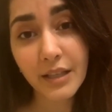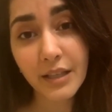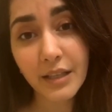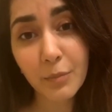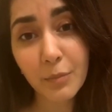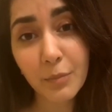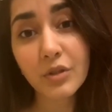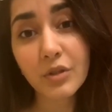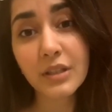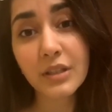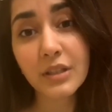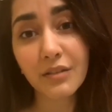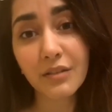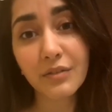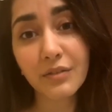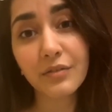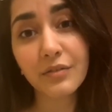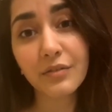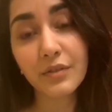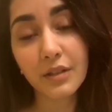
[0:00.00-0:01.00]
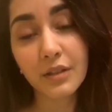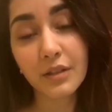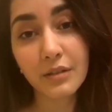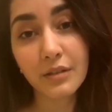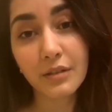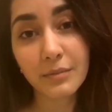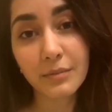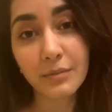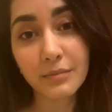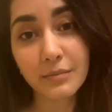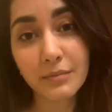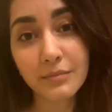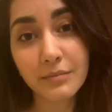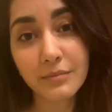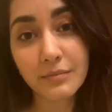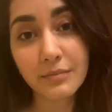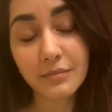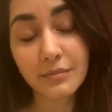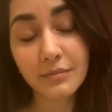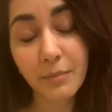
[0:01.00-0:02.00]
keep yourself
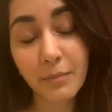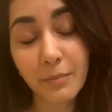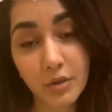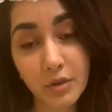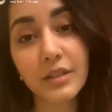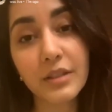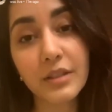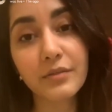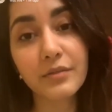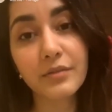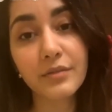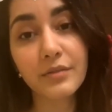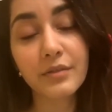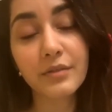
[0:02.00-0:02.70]
positive